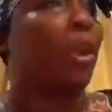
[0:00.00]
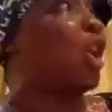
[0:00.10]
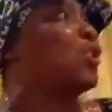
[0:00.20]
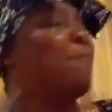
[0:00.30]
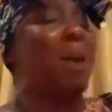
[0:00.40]

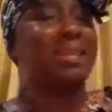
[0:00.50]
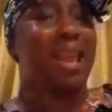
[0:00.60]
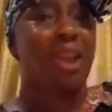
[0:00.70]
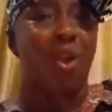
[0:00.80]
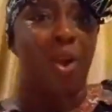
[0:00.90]
you met a
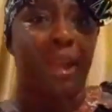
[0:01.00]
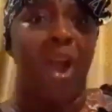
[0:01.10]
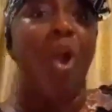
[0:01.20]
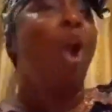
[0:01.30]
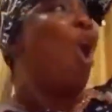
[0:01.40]
Legon girl
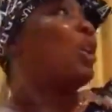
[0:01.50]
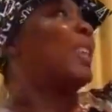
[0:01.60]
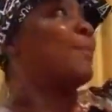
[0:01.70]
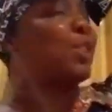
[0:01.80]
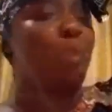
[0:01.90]
or some
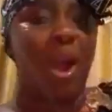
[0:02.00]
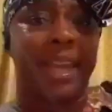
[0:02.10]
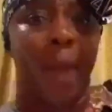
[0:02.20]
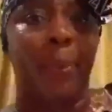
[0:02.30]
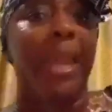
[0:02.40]
small girl
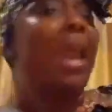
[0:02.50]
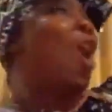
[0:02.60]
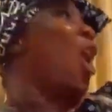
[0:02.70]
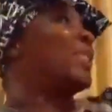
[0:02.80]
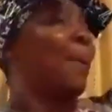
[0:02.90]
or
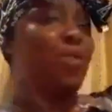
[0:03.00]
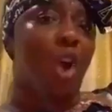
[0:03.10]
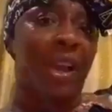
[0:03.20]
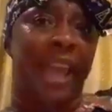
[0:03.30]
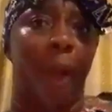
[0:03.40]
some young
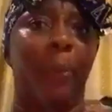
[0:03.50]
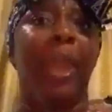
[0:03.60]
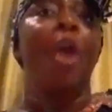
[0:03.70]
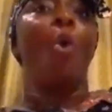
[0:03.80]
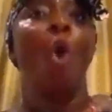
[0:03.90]
girl
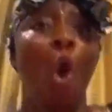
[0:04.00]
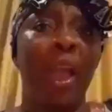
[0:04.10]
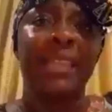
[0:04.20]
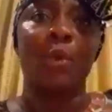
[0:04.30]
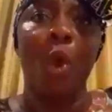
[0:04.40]
who is
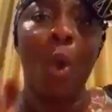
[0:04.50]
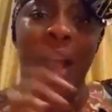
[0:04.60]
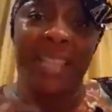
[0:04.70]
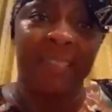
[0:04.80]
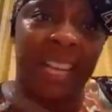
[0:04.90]
who has
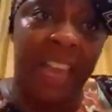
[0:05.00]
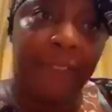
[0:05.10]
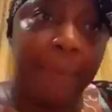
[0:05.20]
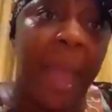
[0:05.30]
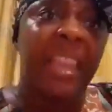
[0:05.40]
never given
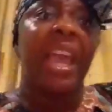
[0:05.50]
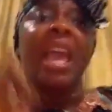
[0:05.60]
birth.